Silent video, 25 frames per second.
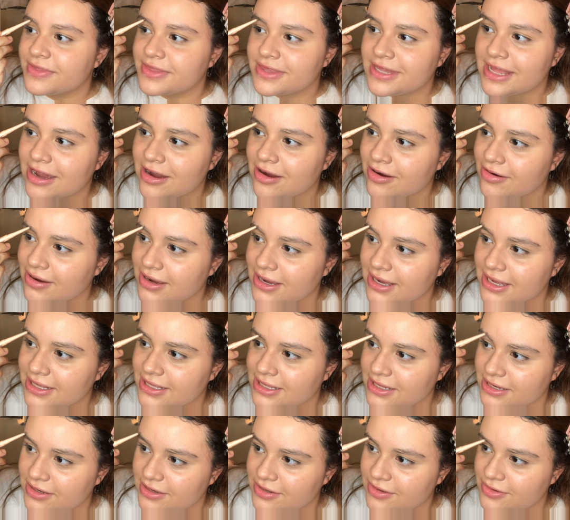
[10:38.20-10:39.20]
now I
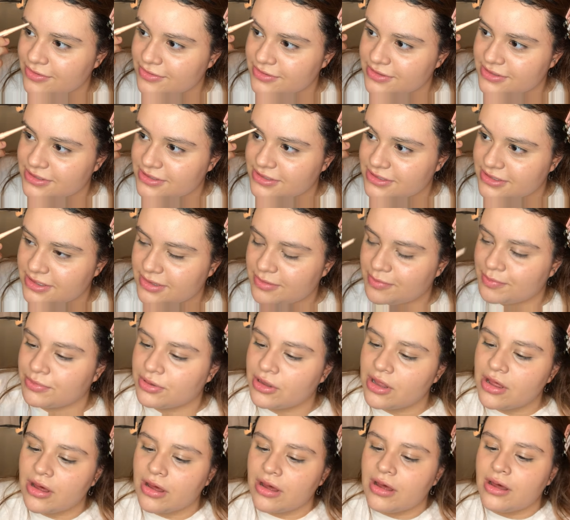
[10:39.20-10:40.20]
can use
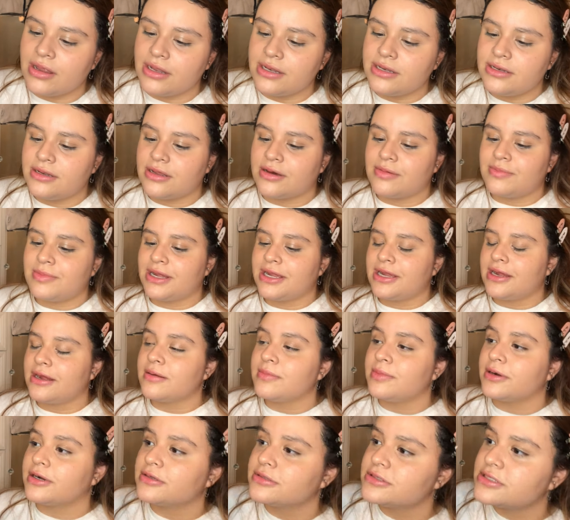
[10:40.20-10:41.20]
Blonde on my
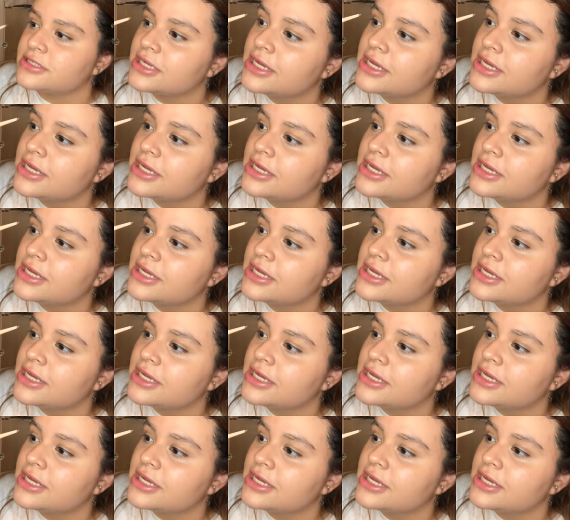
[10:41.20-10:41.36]
eyebrows.